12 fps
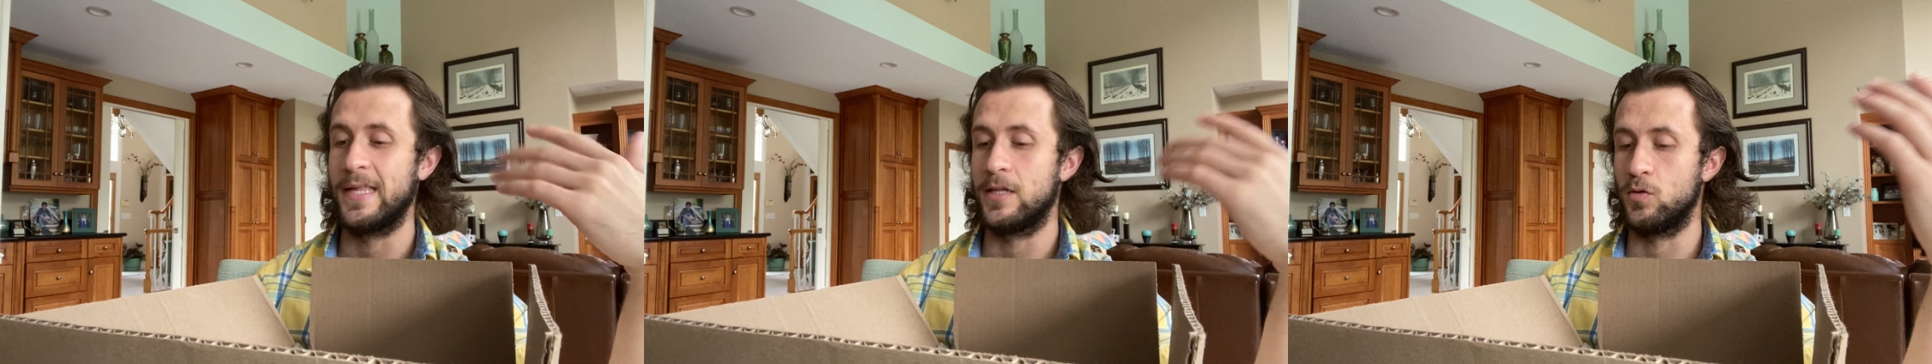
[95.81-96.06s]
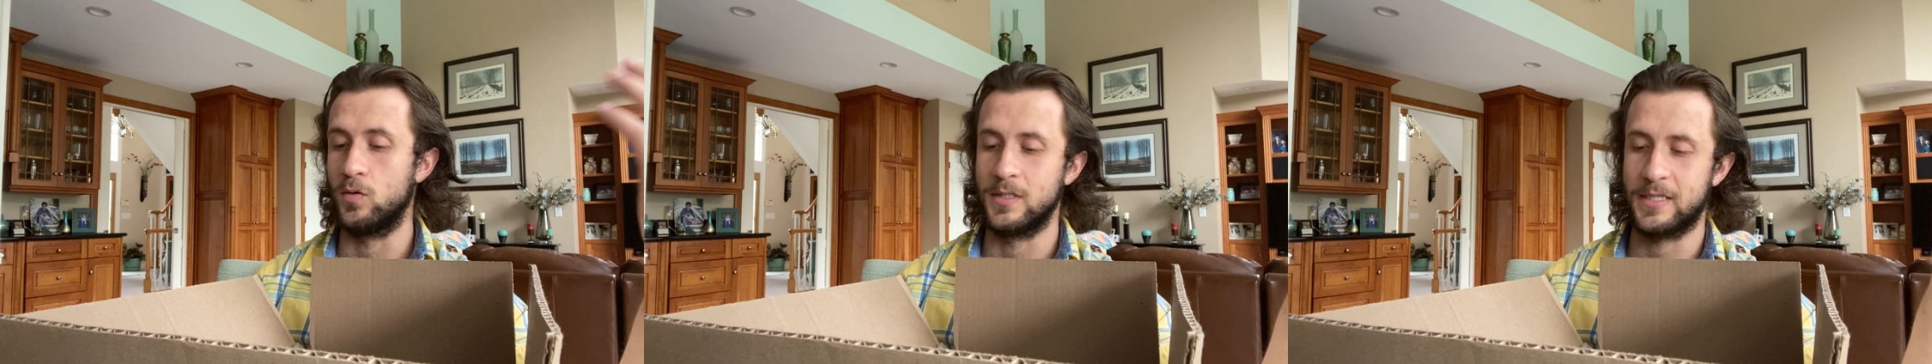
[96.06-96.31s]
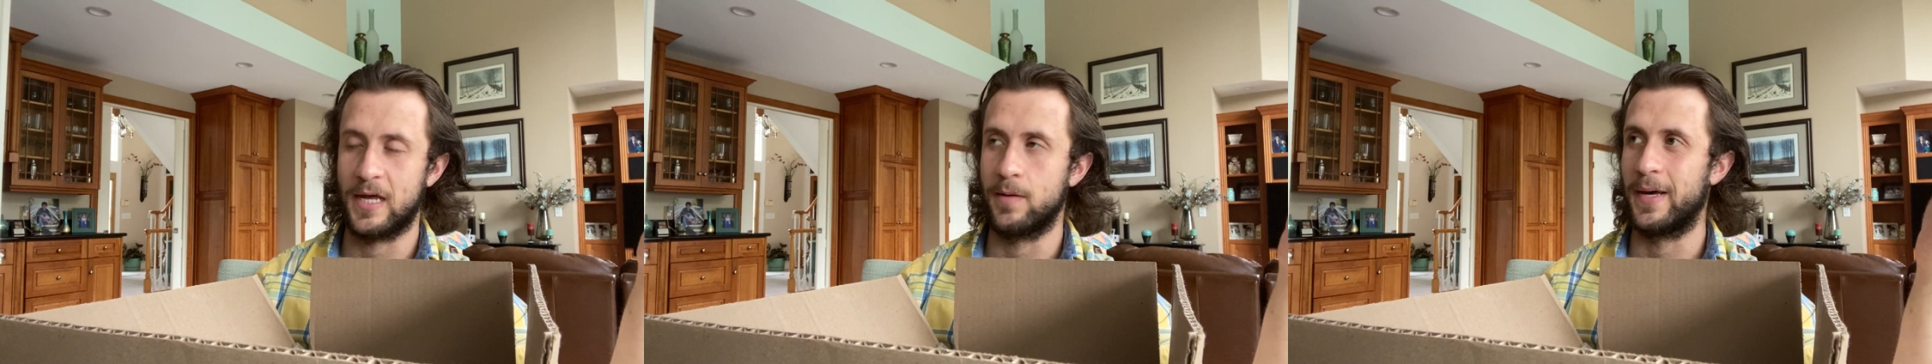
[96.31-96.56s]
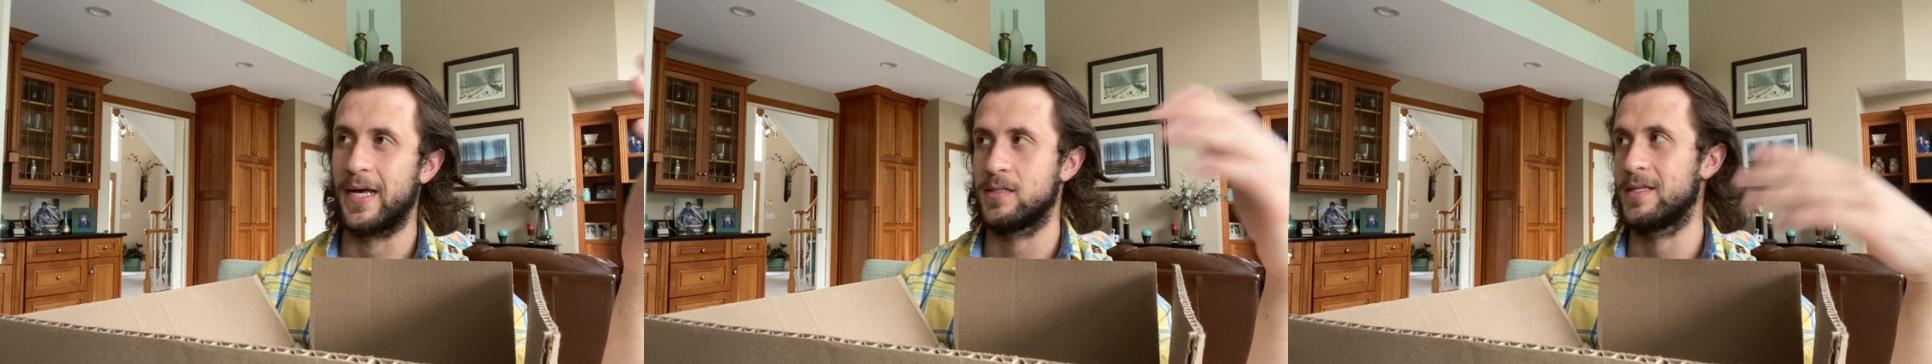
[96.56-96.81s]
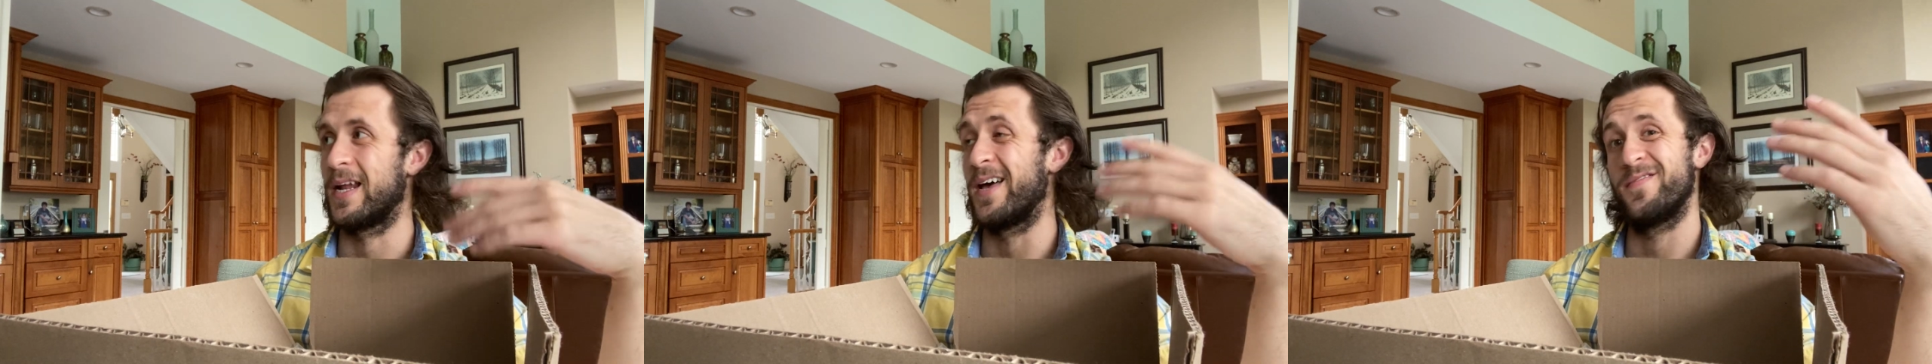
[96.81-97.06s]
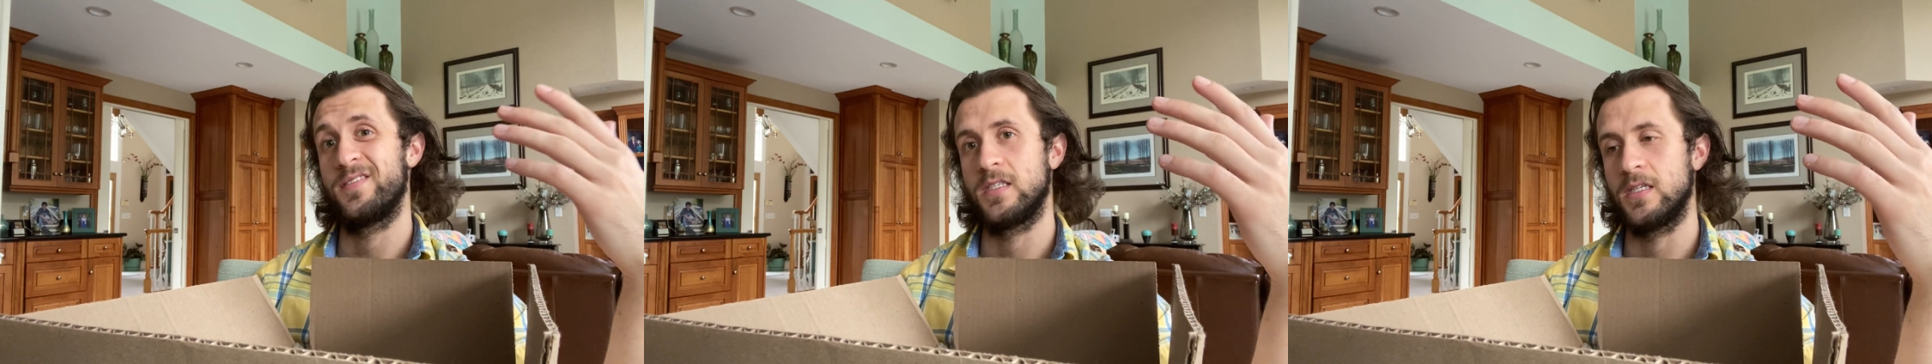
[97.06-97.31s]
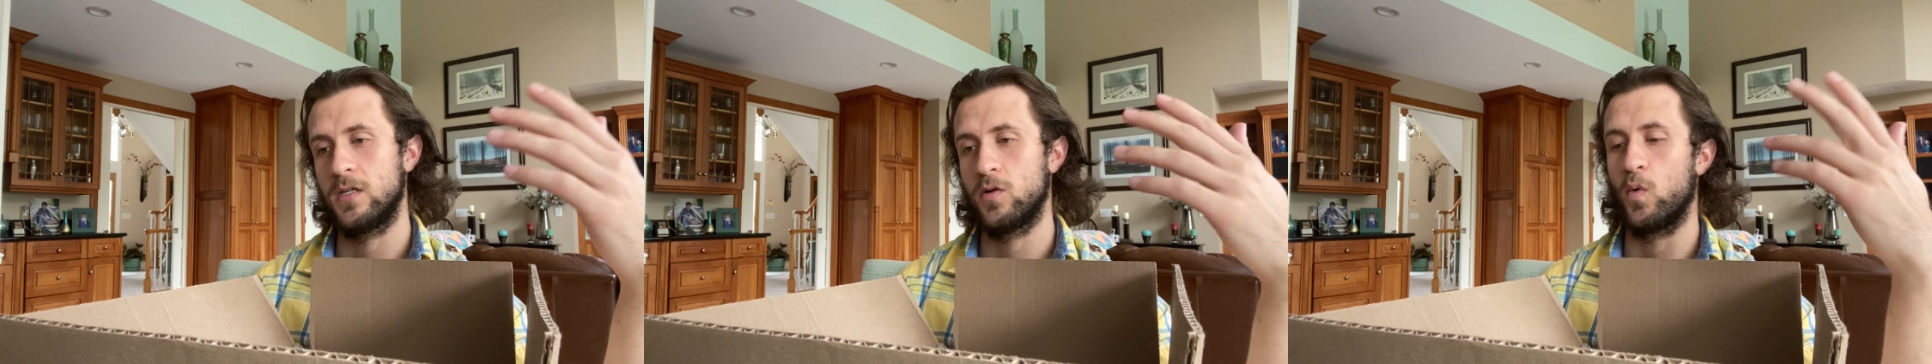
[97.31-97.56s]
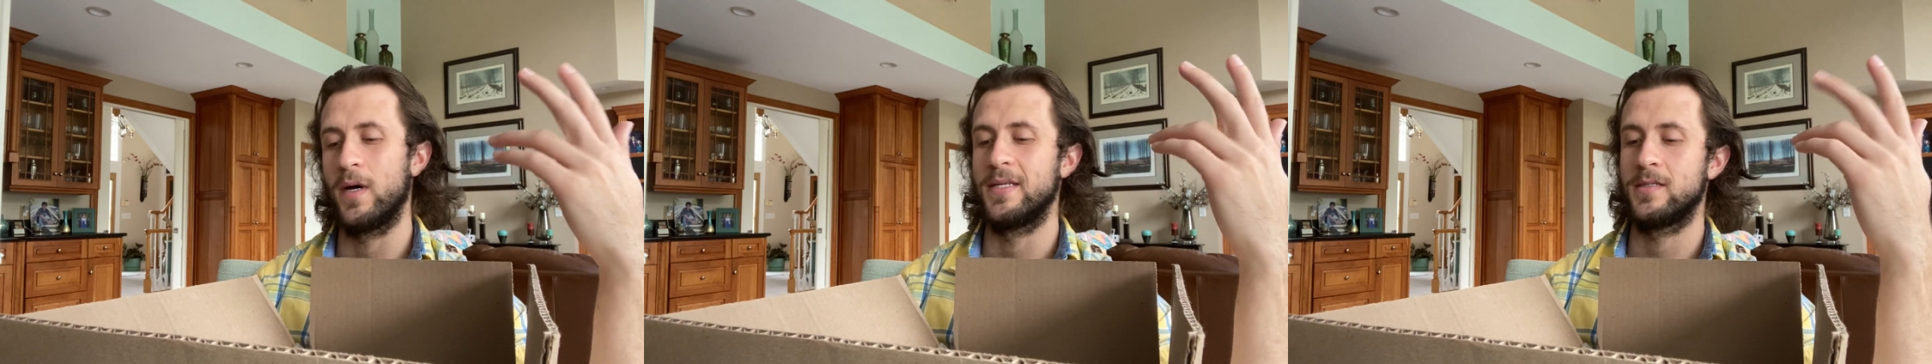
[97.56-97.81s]
that do these kind of masks that I've seen, or
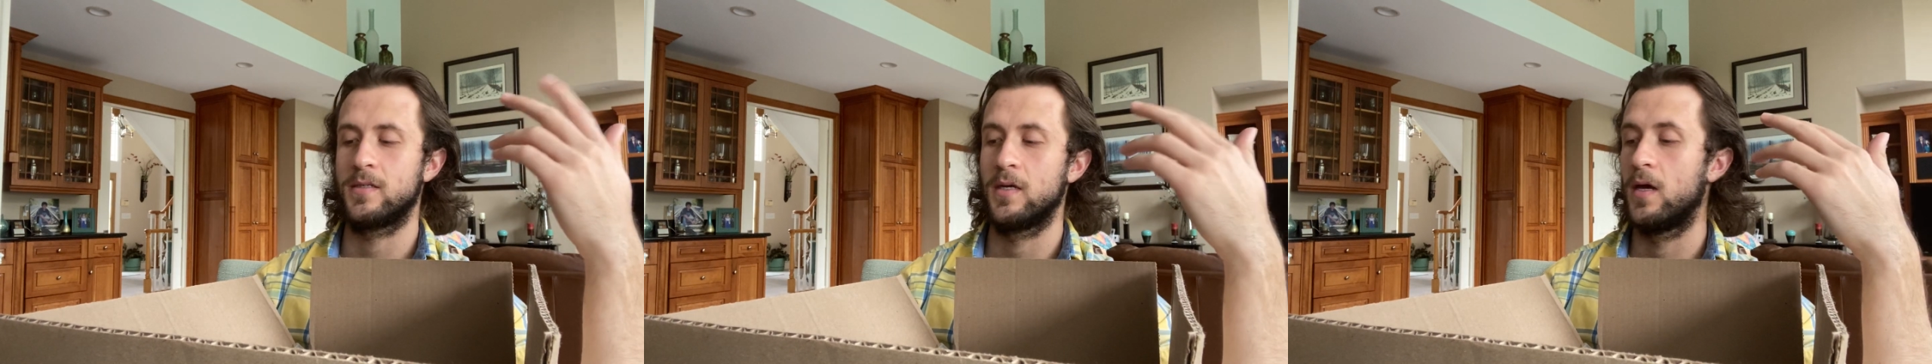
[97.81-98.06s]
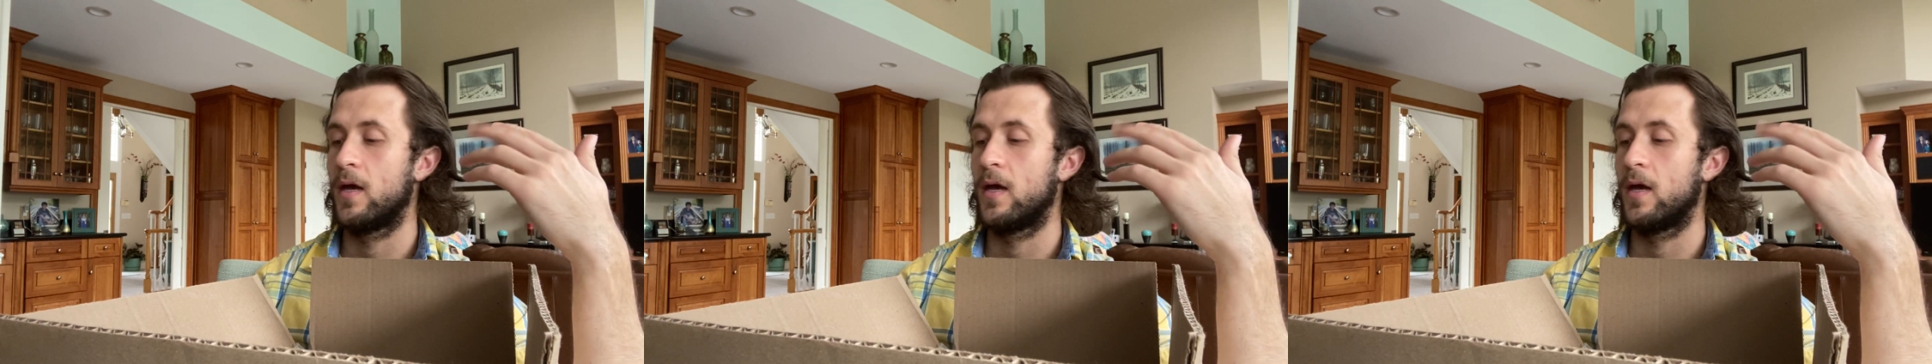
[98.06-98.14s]
one is